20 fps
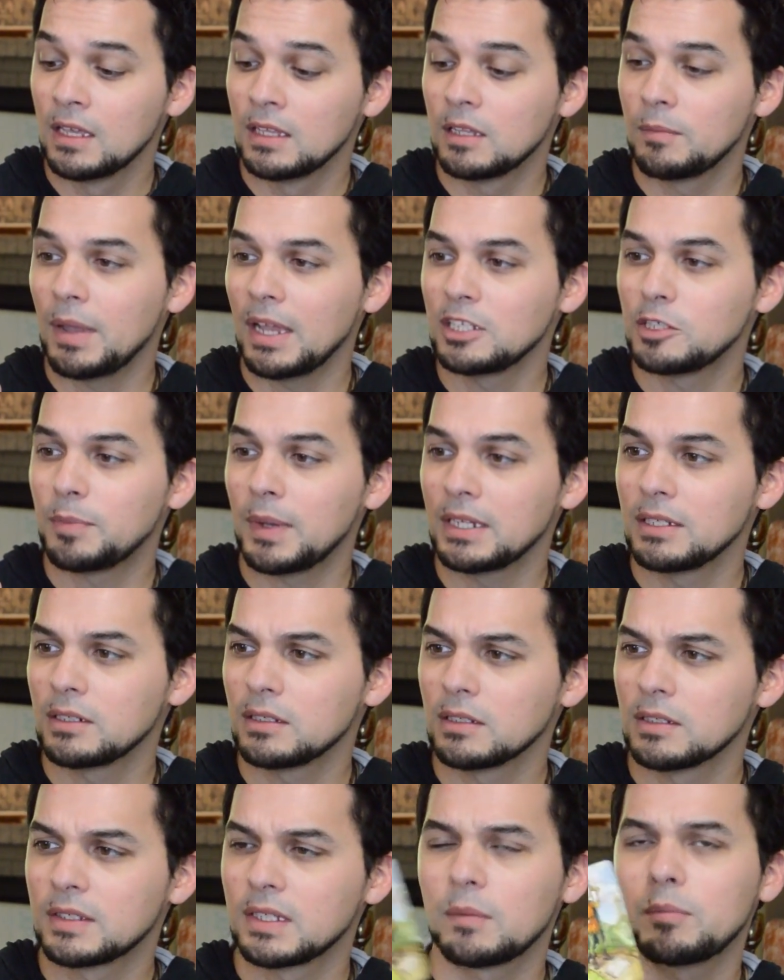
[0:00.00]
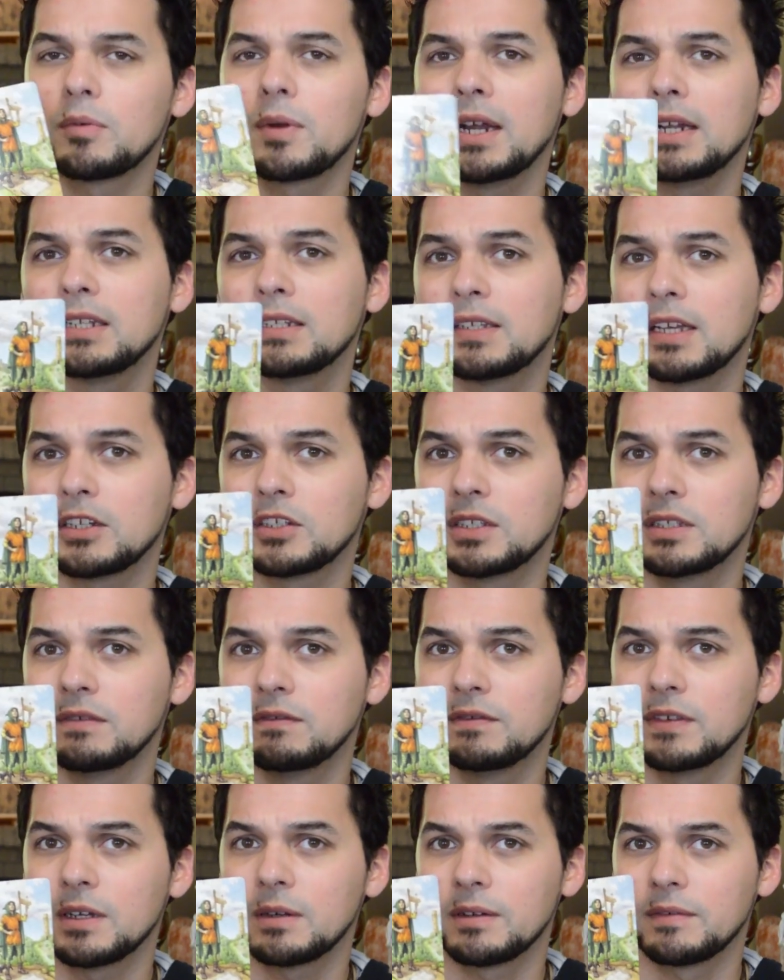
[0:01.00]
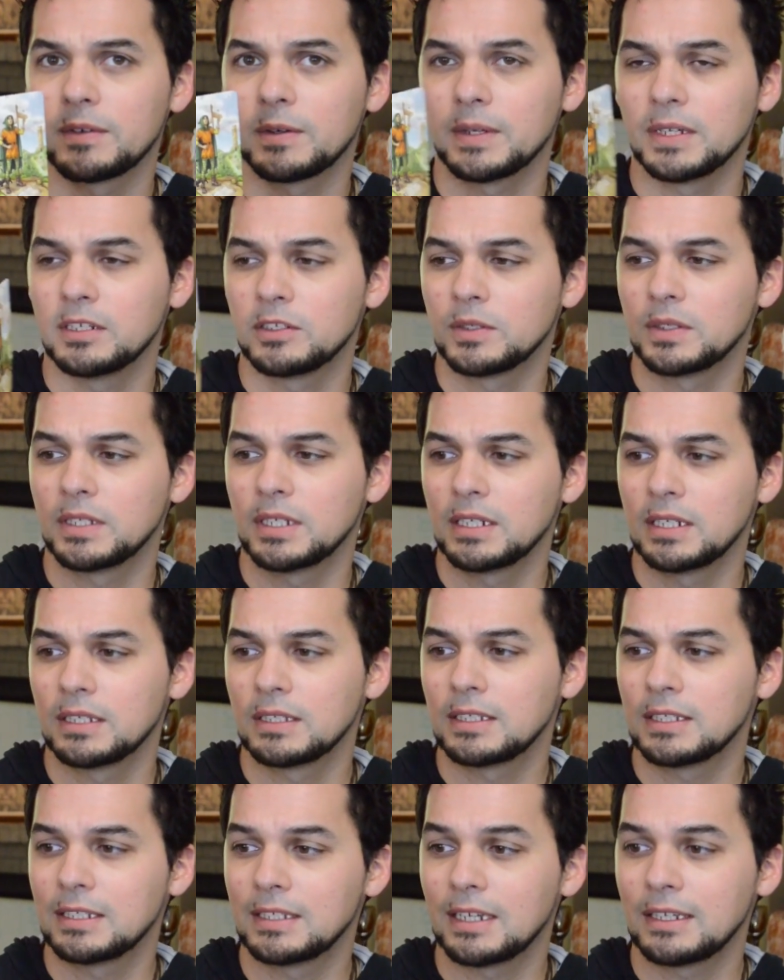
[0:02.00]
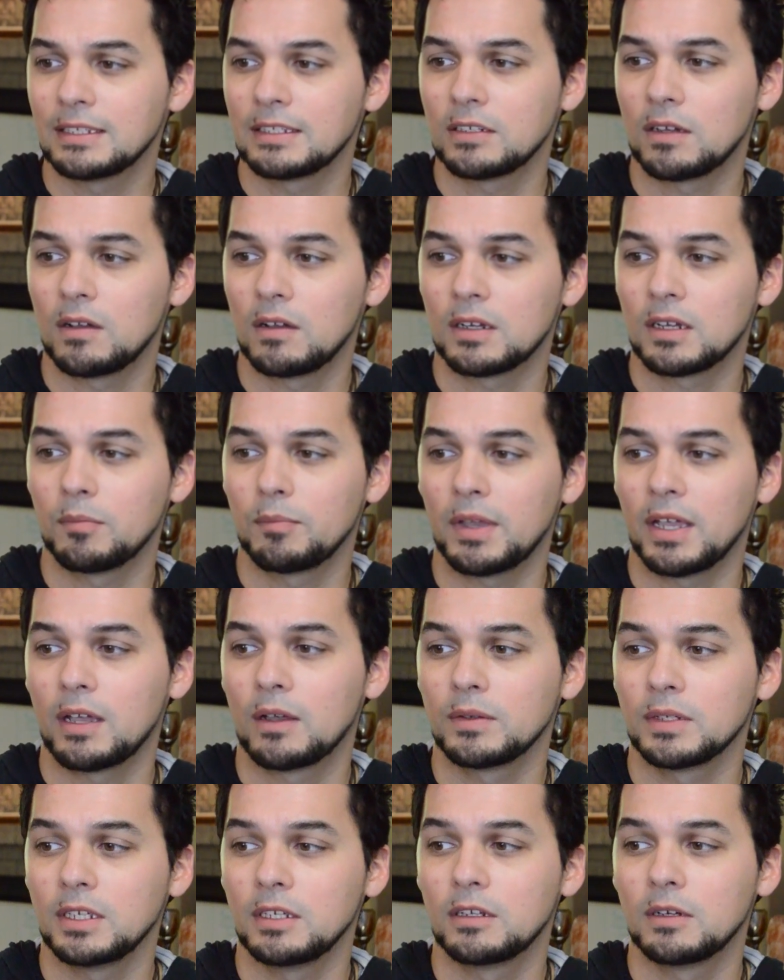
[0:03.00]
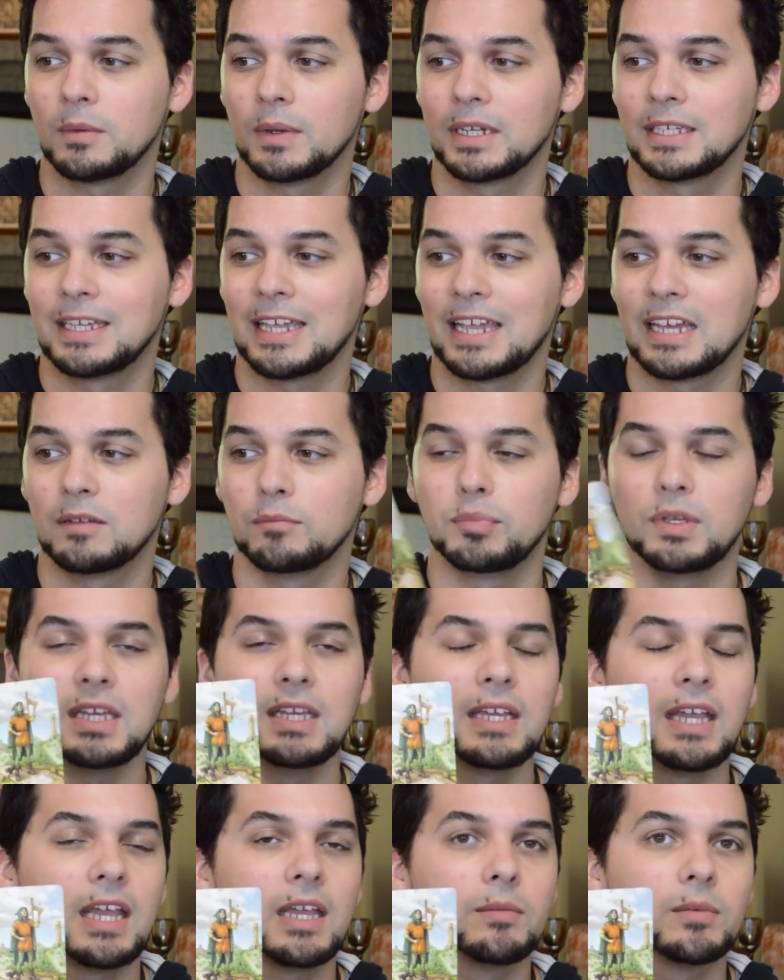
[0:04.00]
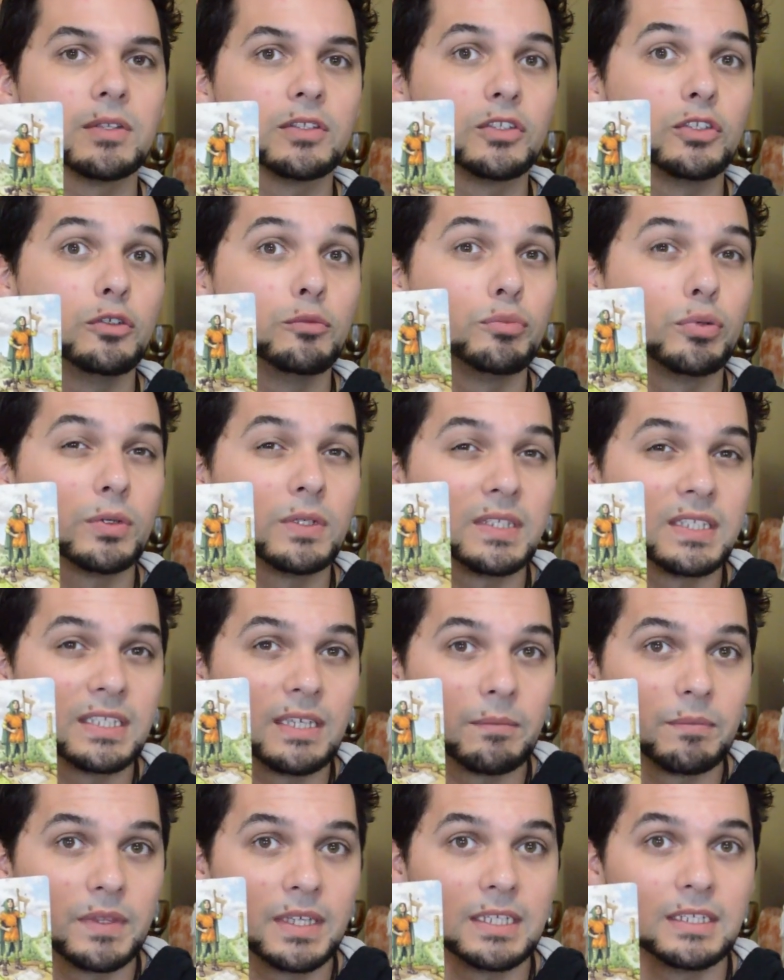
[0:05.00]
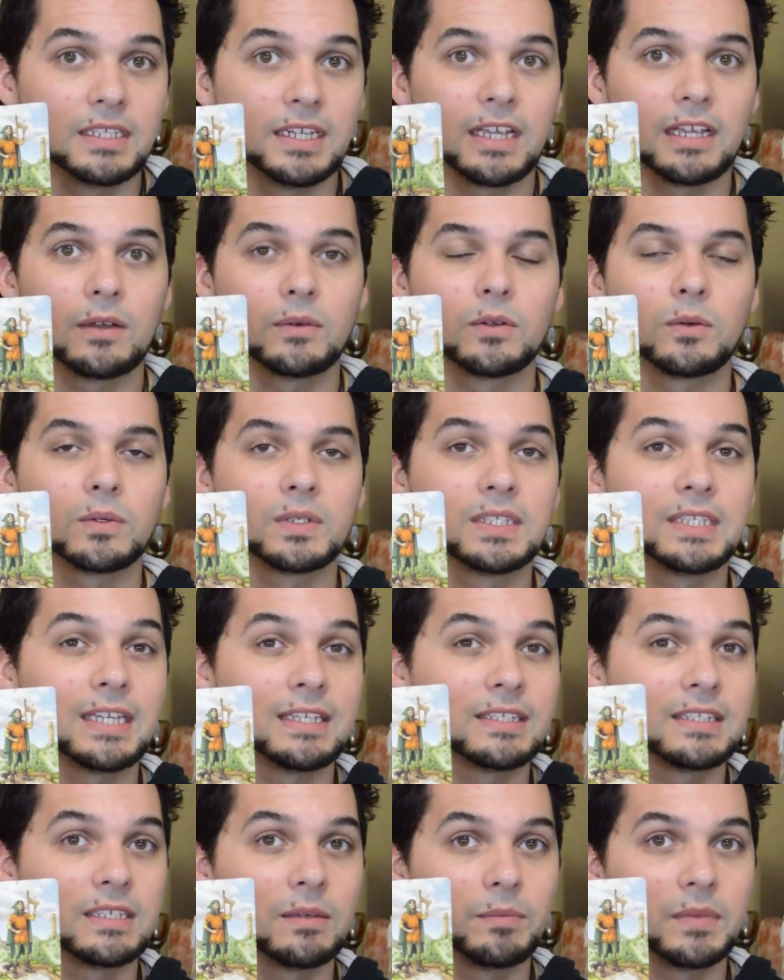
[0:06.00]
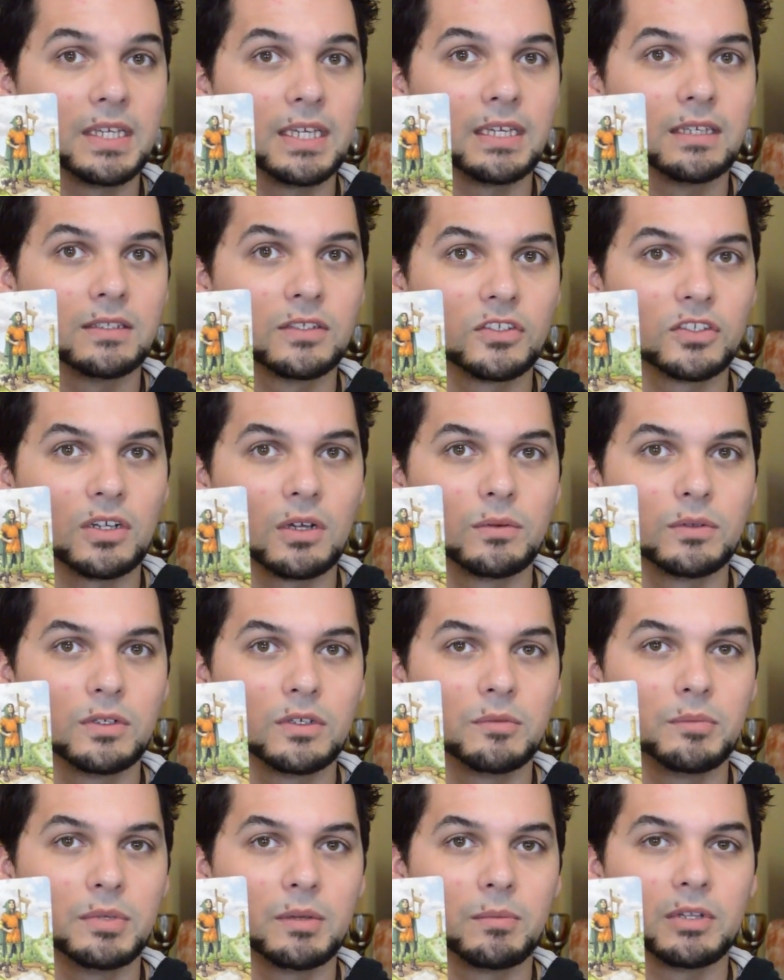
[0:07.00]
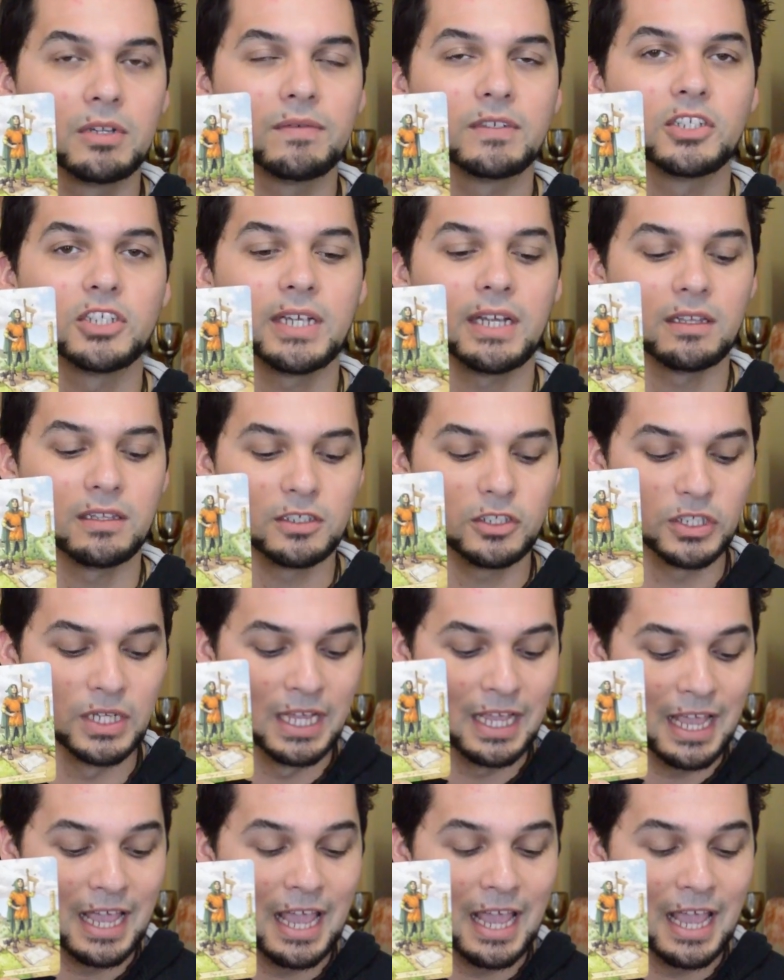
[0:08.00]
The Page of Pentacles upright is actually very, very interesting because it does talk about, you know, again, being able to put something down or set something in stone could be a bit of a challenge.